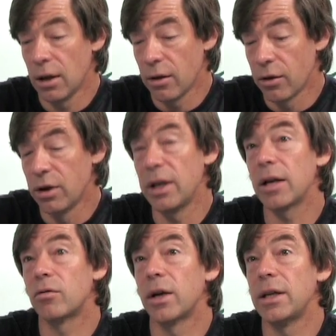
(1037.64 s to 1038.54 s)
the nick
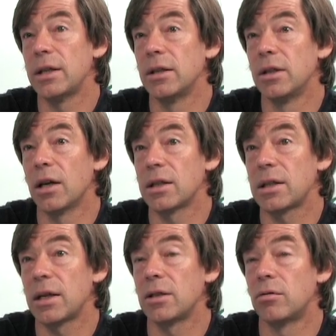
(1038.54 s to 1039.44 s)
rating does
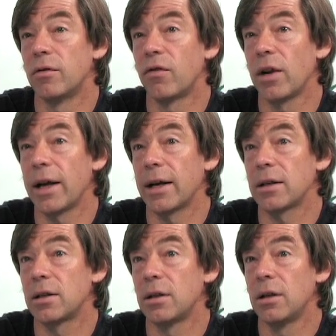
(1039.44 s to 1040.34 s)
tend to
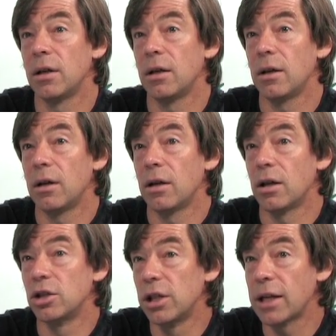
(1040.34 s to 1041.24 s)
reflect
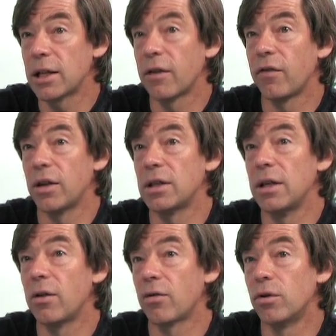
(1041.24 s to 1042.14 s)
a genetic
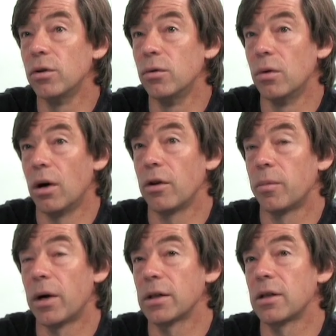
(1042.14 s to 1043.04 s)
affinity through other
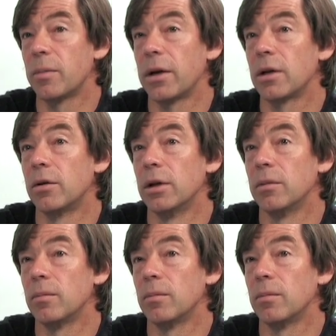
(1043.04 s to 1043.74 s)
parts of the pedigree.